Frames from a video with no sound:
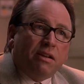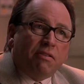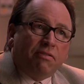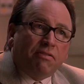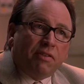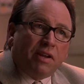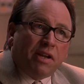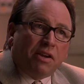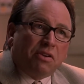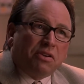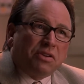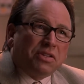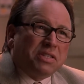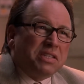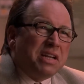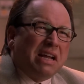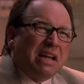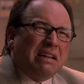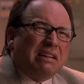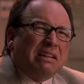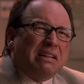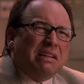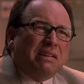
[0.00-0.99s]
Then there
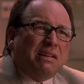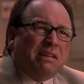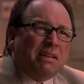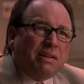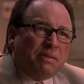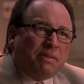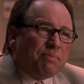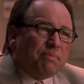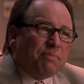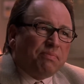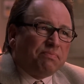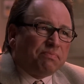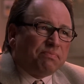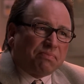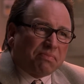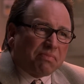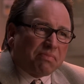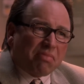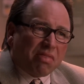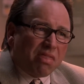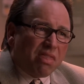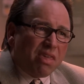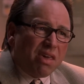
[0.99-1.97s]
was Michael Jackson,
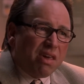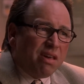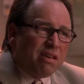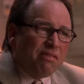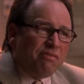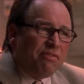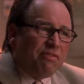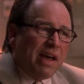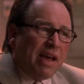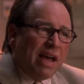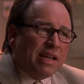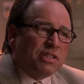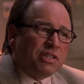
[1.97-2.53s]
a global